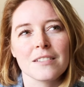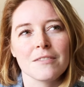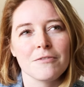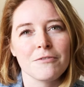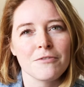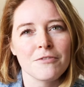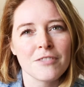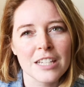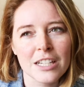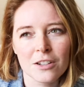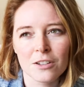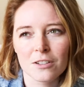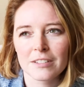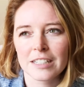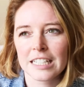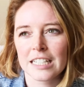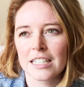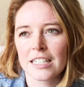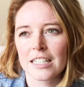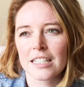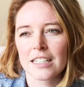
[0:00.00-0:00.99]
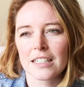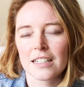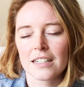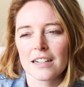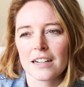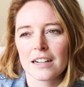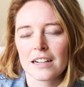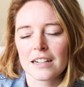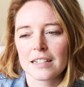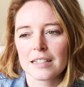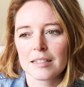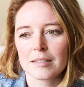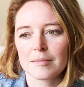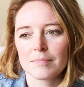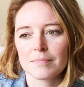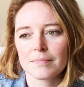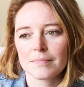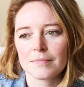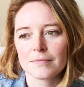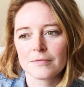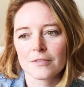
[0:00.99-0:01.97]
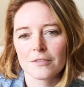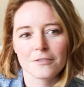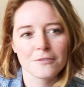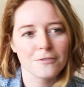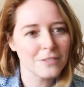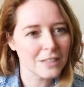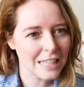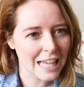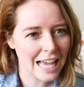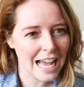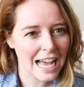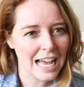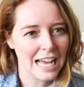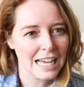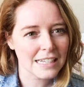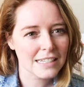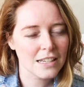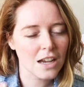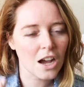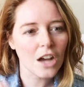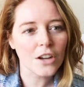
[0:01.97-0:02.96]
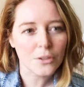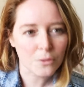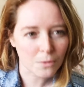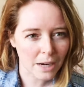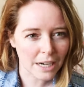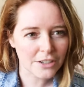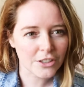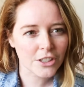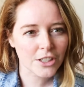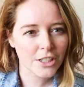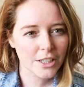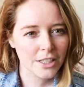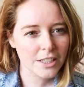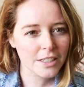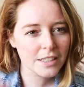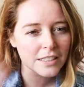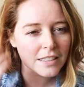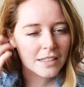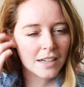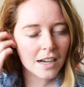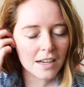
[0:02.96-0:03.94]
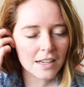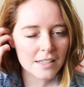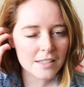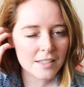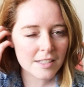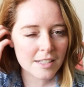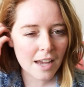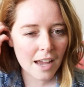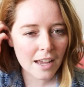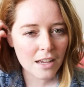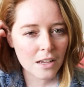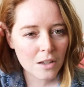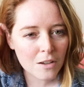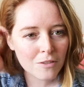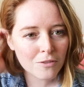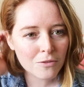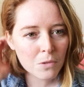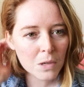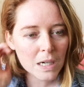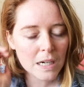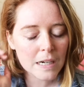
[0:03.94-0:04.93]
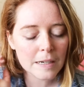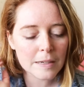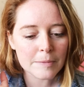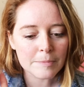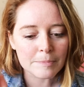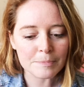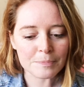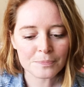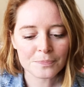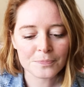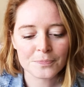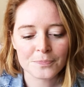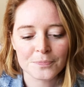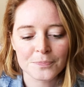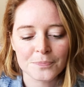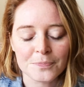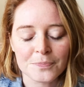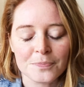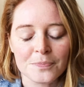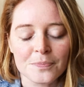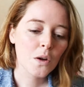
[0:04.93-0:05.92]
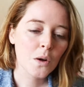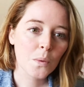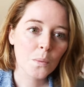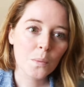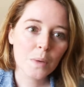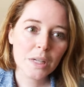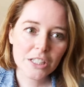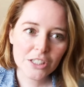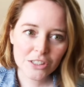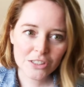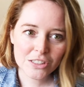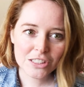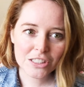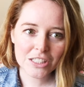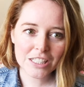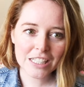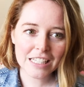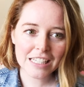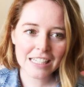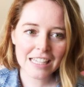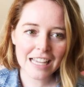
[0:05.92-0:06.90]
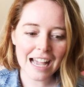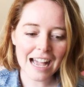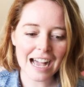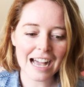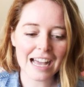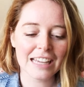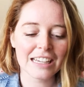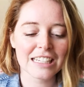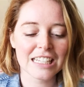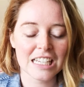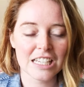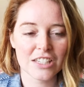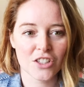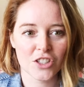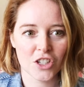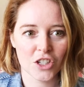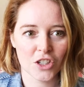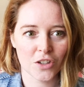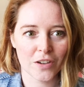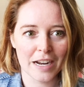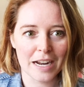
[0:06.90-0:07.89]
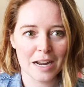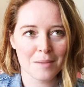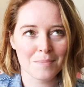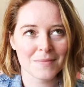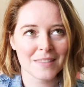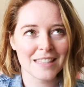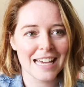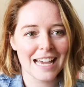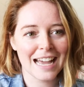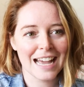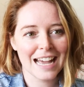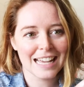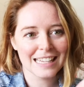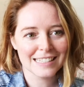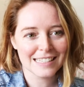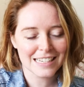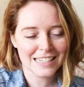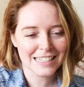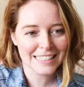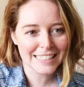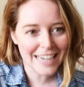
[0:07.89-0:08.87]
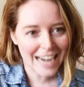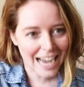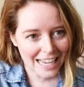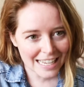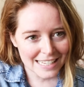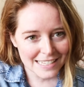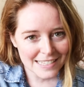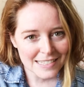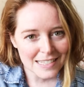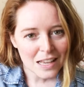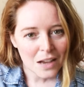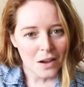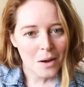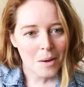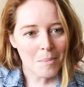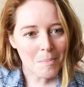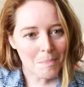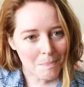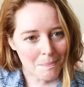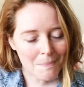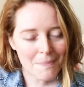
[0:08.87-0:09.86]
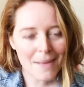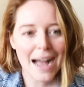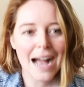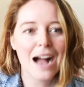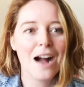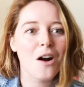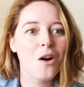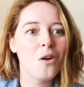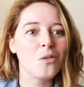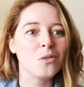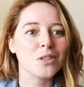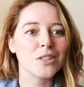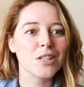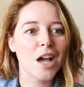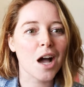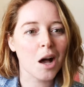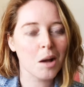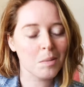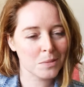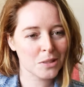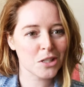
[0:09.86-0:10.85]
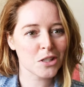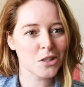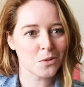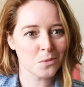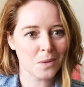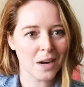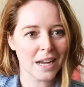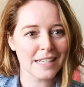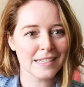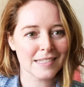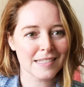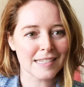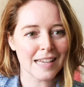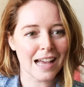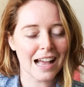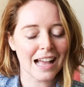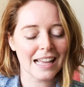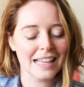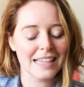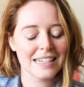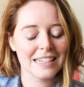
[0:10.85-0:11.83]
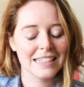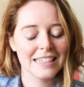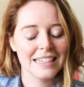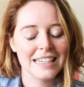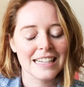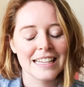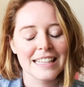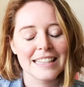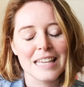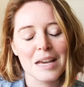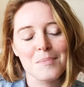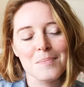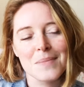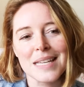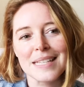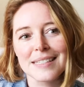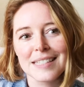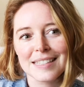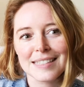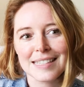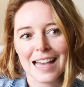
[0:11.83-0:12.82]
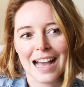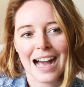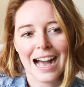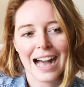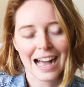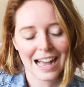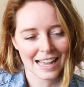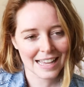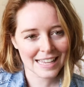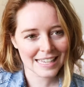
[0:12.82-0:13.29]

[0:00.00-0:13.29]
very flat, unrendered style of work. When you're looking at a histogram that has a nice mound up to the right side, that means it's a high